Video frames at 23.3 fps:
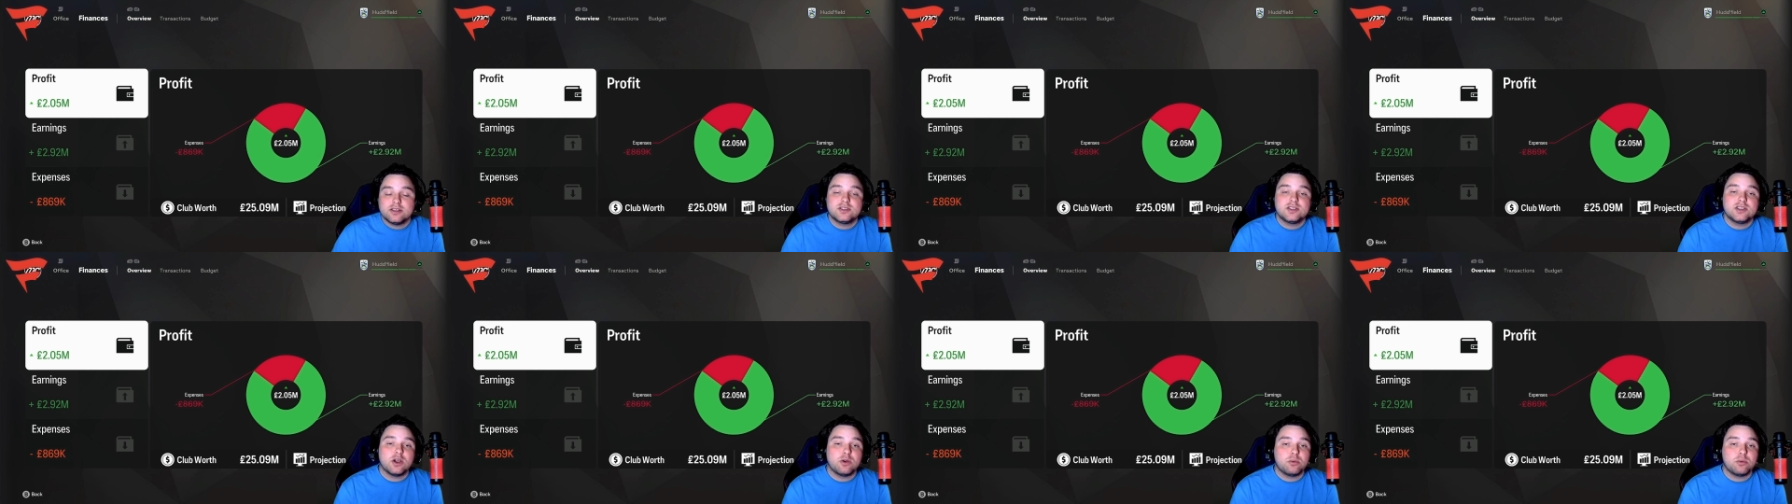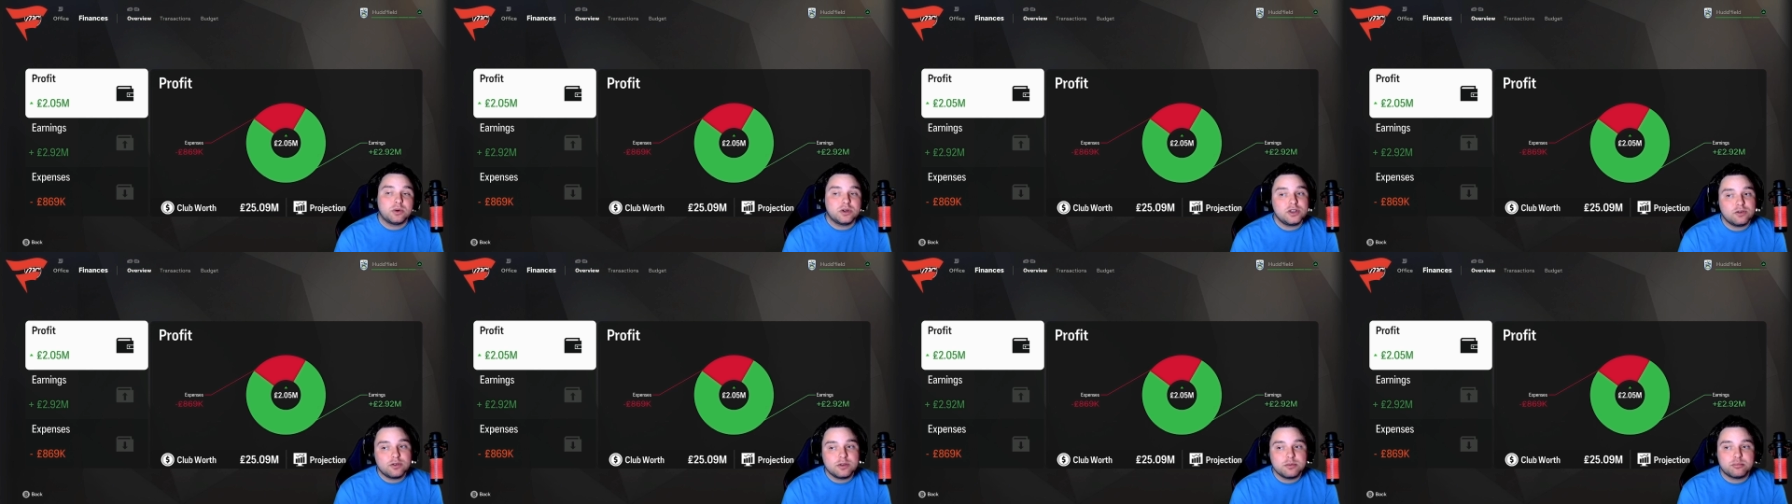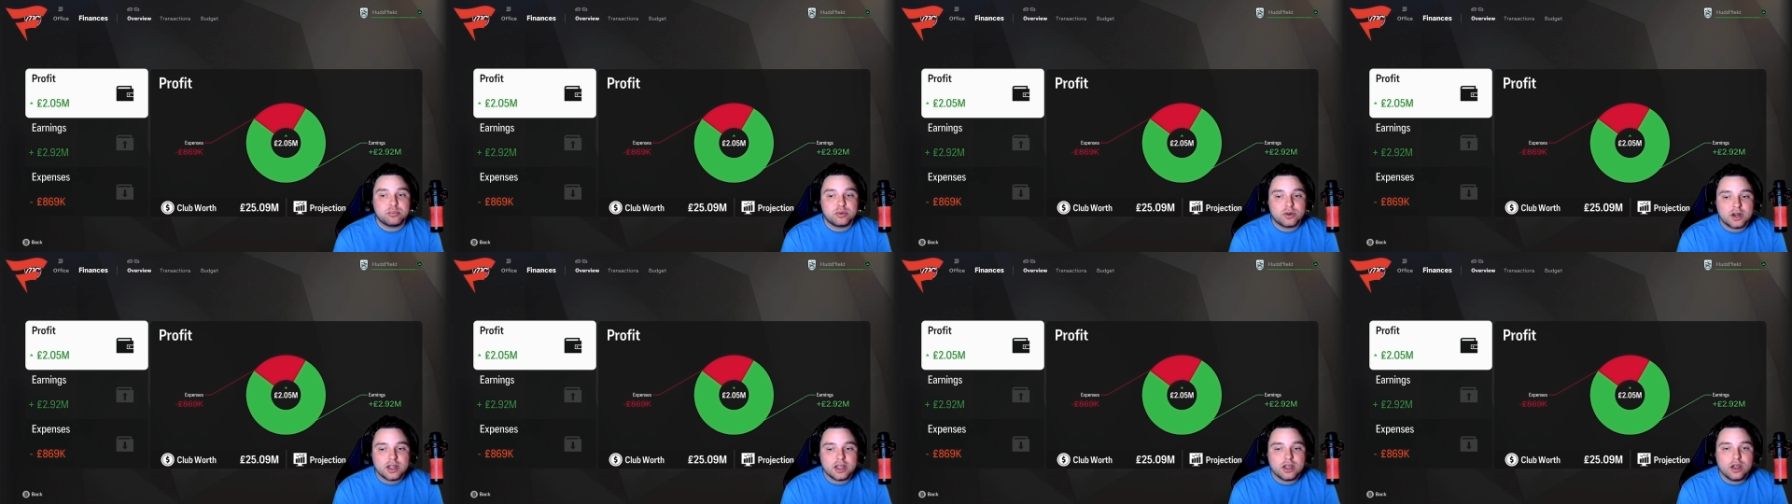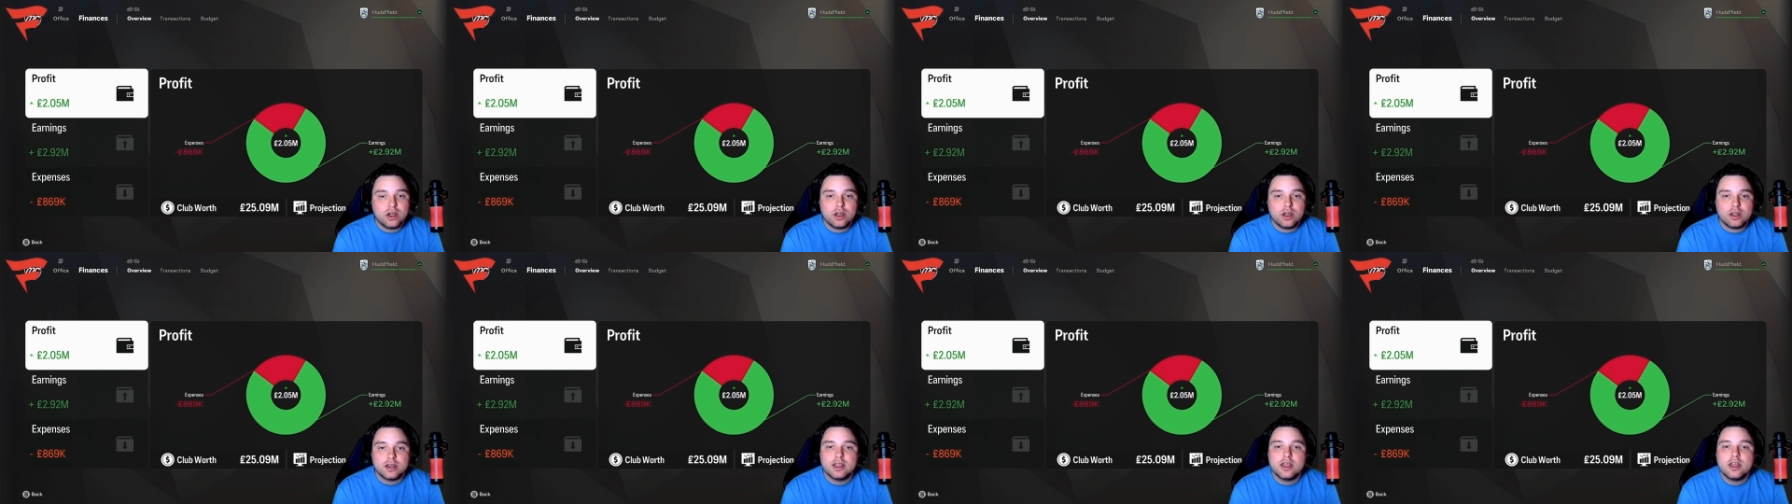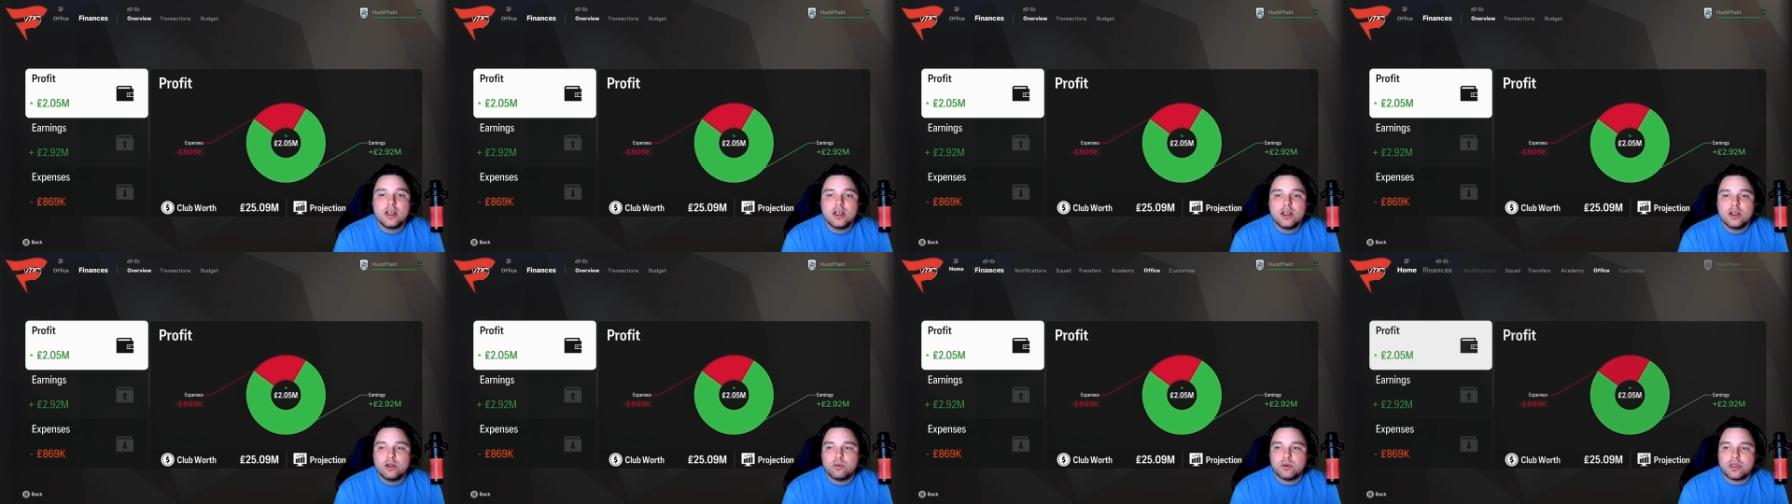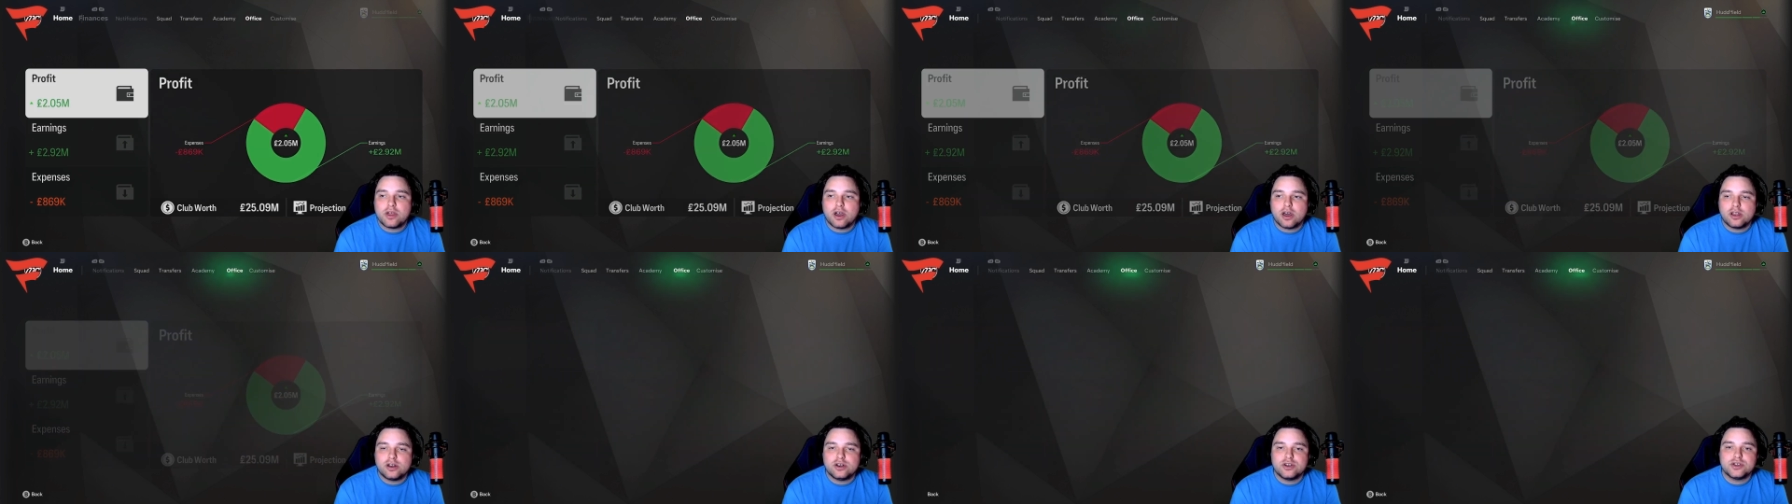so we're doing pretty good with
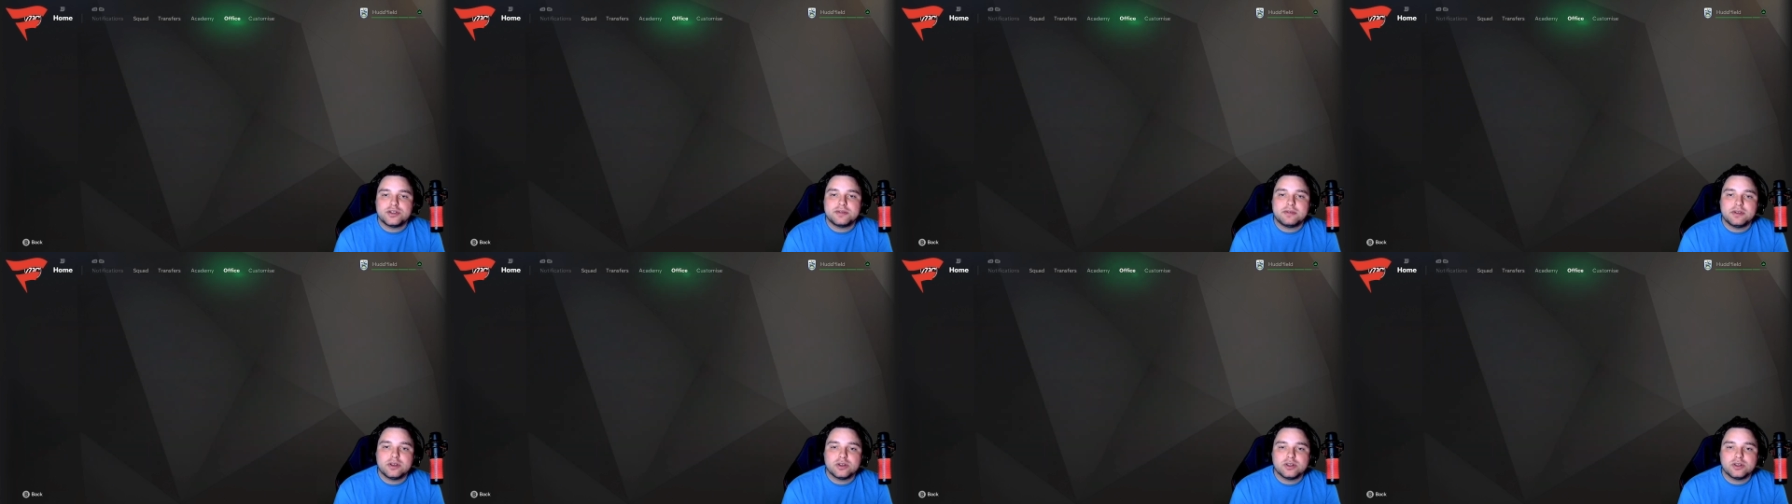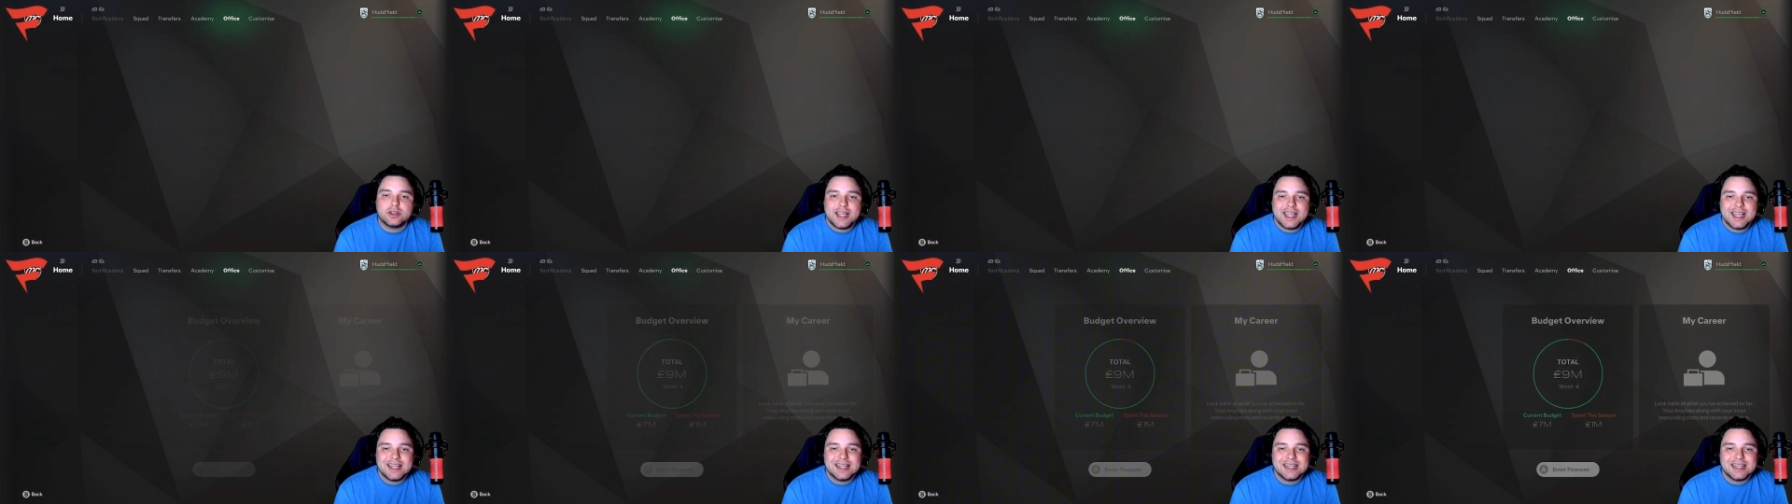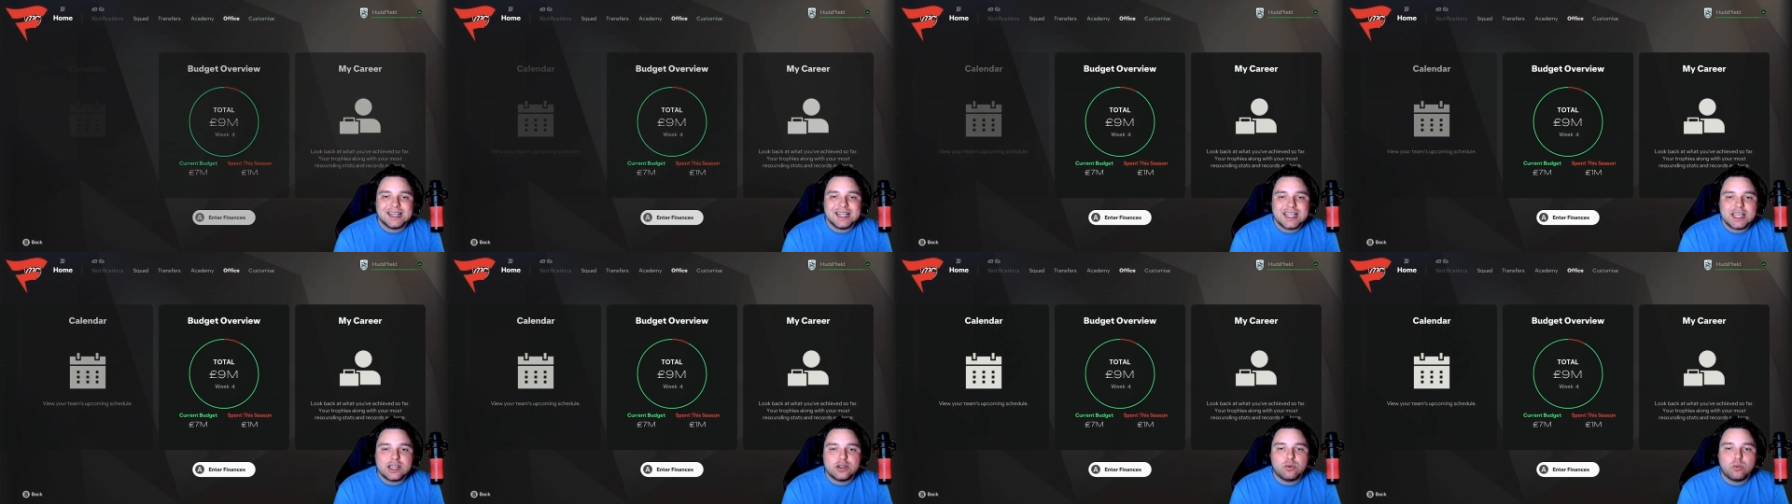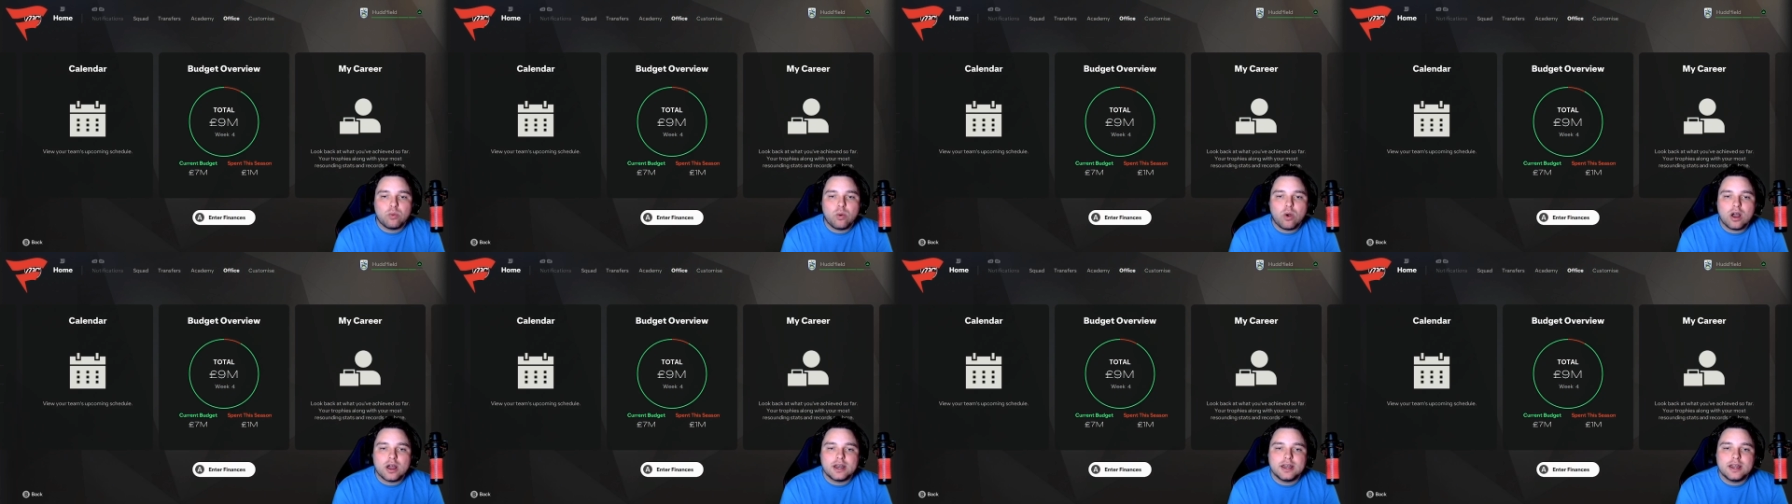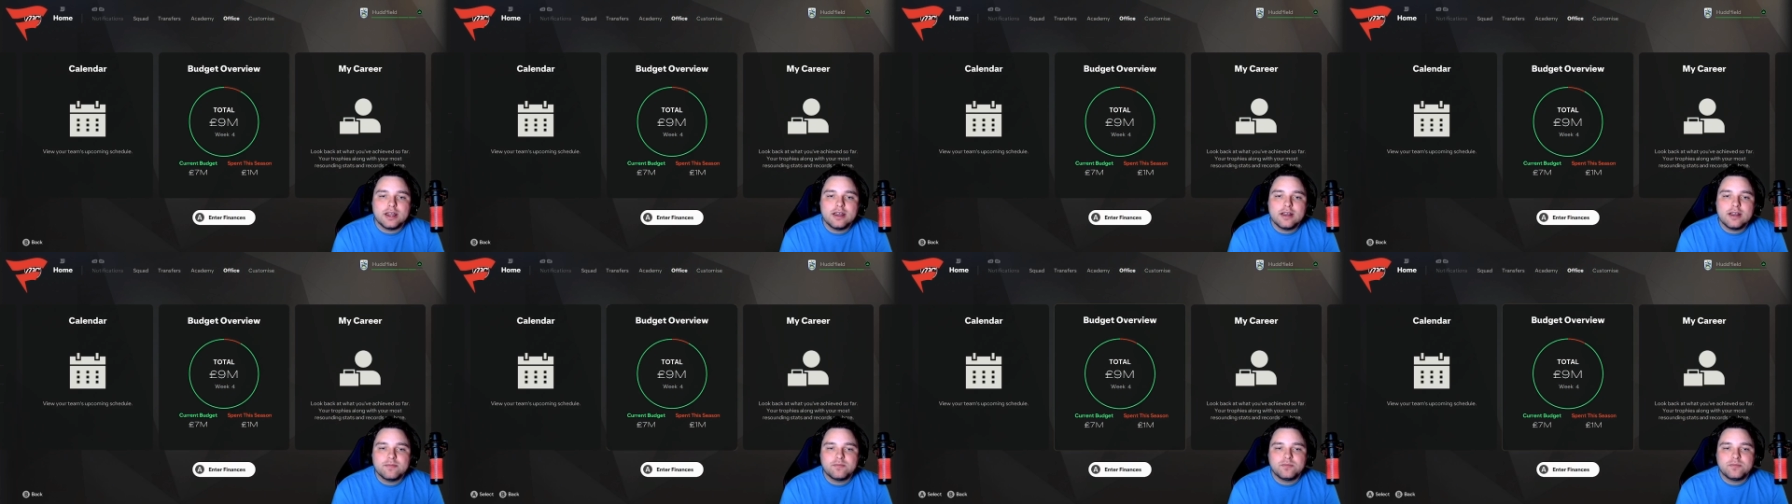Huddersfield in League One,